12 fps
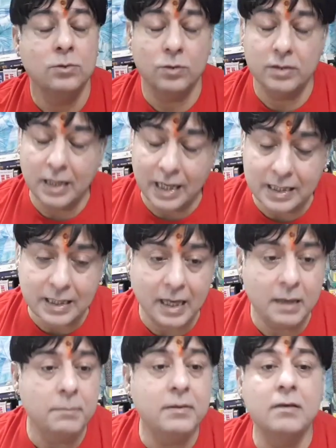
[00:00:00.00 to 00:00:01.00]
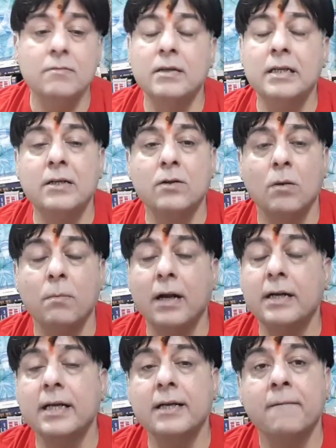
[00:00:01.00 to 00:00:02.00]
So that can be a very
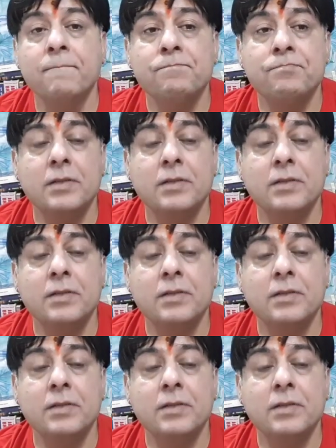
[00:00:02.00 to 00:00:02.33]
traumatic